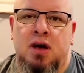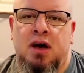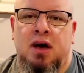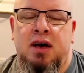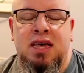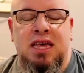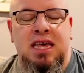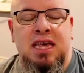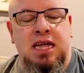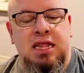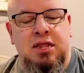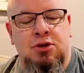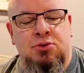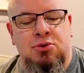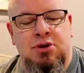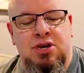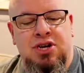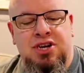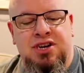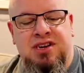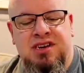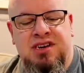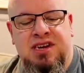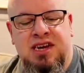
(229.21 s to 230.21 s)
a
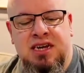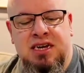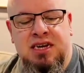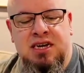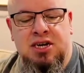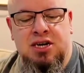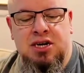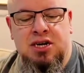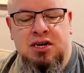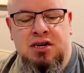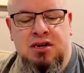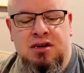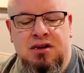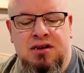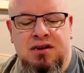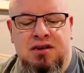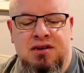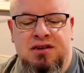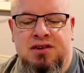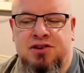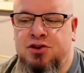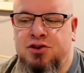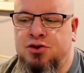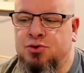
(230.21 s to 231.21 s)
yellowish tin
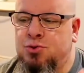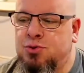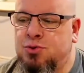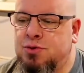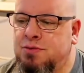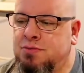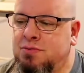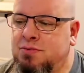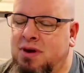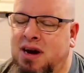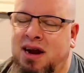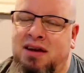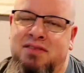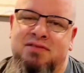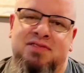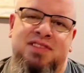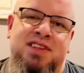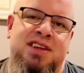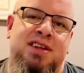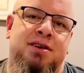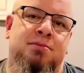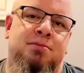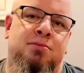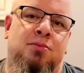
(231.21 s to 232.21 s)
to them and I've
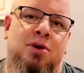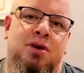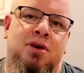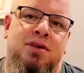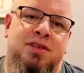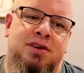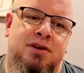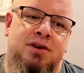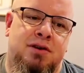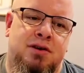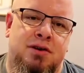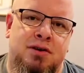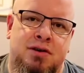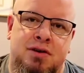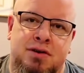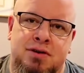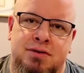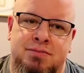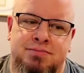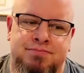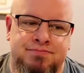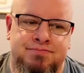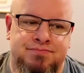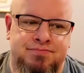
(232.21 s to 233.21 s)
seen them where
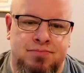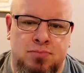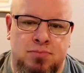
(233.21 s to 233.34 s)
they're